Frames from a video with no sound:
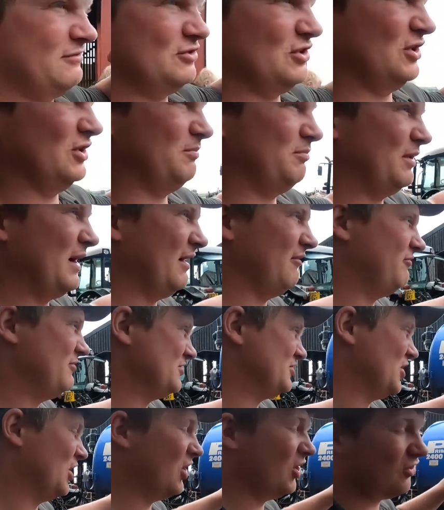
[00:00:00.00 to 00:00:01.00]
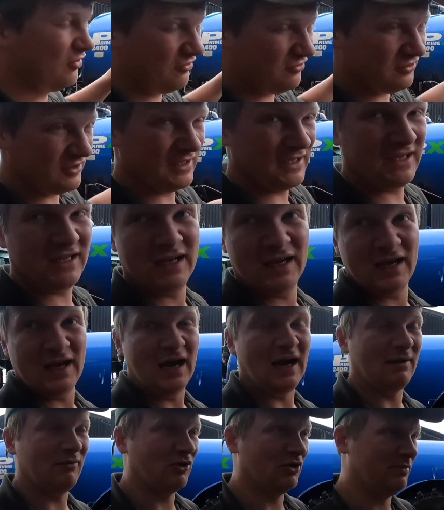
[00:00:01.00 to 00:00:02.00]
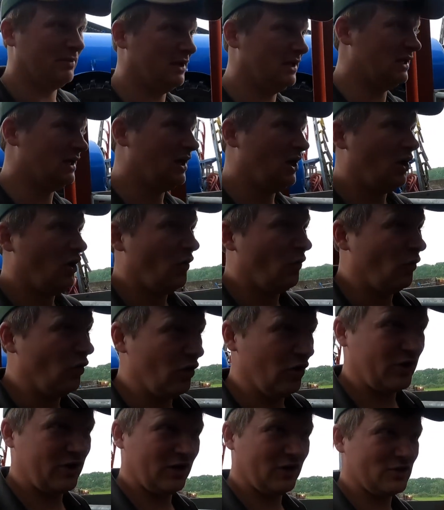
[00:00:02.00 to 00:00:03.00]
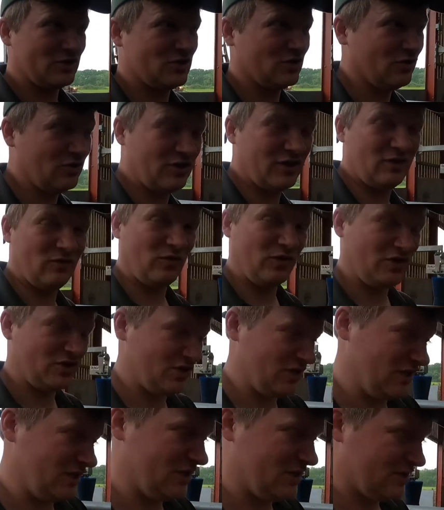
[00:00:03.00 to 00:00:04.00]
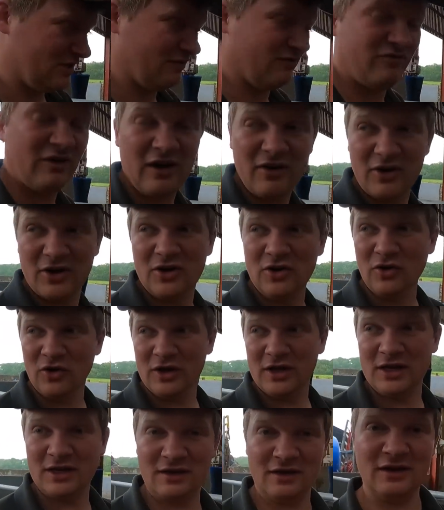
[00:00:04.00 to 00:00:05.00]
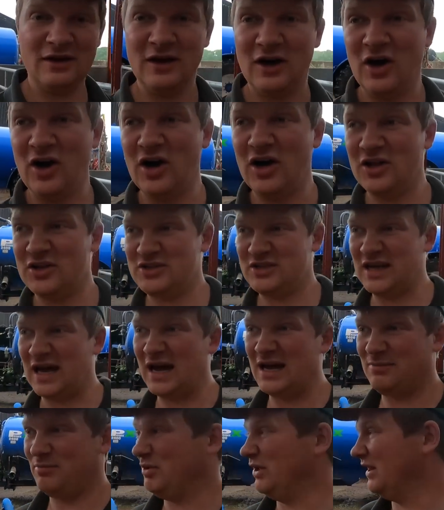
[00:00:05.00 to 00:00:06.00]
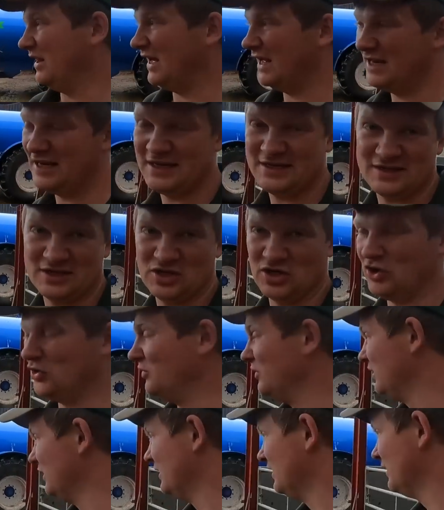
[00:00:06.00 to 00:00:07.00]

after breakfast, hopefully, I'm going to be working on something which is very annoying or side pit that I need to do.